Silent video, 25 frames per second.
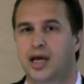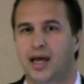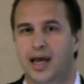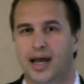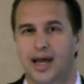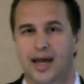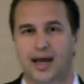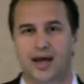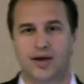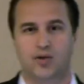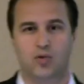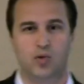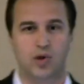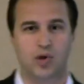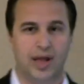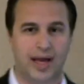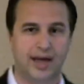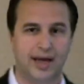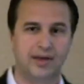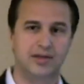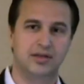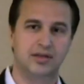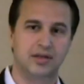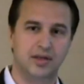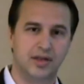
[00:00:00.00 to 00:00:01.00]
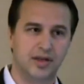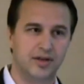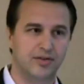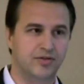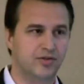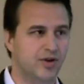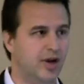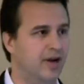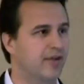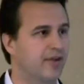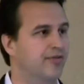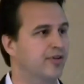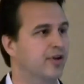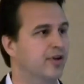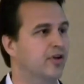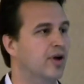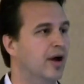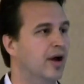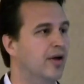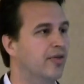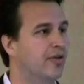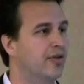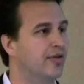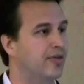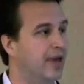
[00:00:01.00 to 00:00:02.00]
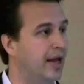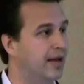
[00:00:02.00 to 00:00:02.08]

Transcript: and we'll actually try to figure out that,